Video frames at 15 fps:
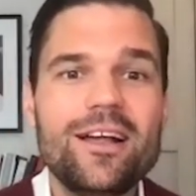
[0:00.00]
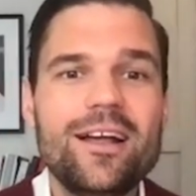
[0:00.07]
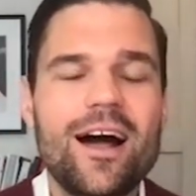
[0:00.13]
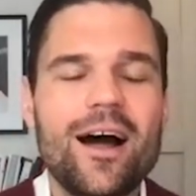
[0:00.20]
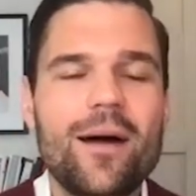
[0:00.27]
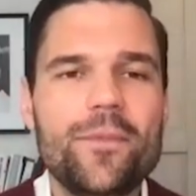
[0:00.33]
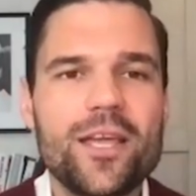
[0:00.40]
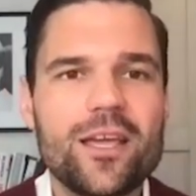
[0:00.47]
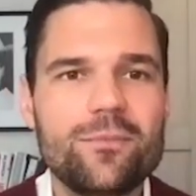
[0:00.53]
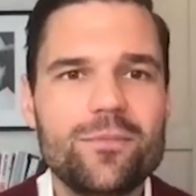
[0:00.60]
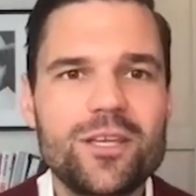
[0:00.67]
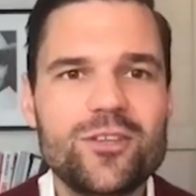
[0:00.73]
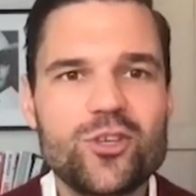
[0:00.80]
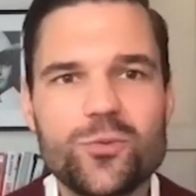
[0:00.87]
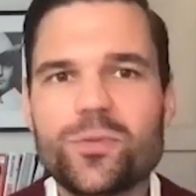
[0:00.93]
it can
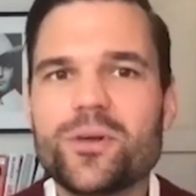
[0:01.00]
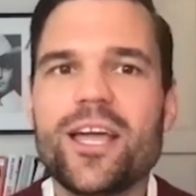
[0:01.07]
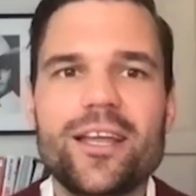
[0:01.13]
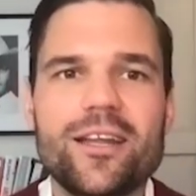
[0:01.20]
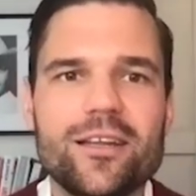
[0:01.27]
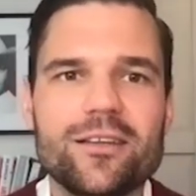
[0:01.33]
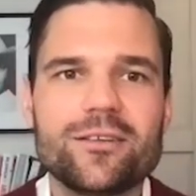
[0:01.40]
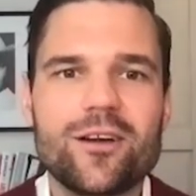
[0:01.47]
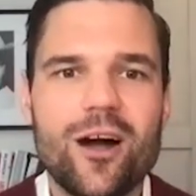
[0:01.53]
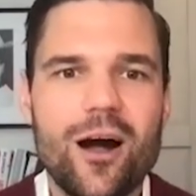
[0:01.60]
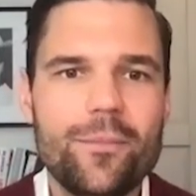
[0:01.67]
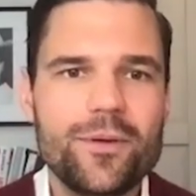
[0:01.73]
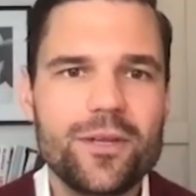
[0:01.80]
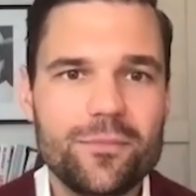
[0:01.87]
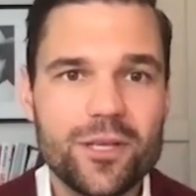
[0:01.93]
be duplicated and
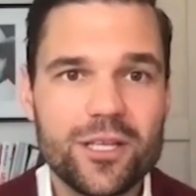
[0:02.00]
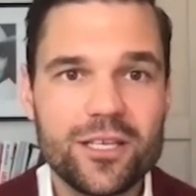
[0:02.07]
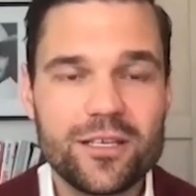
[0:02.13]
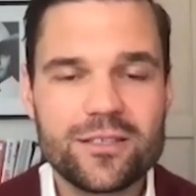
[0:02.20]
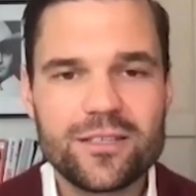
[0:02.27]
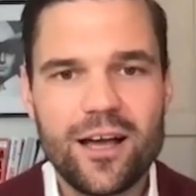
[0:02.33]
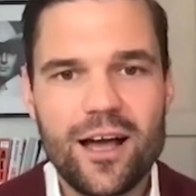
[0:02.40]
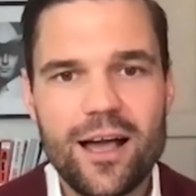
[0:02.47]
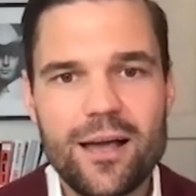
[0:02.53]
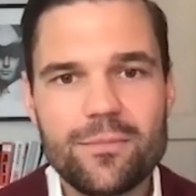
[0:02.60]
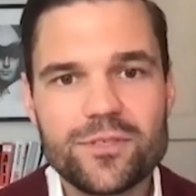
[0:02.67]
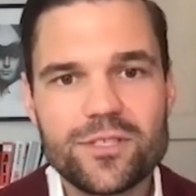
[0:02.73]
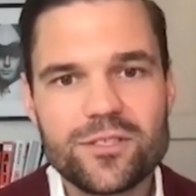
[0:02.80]
copied a million times.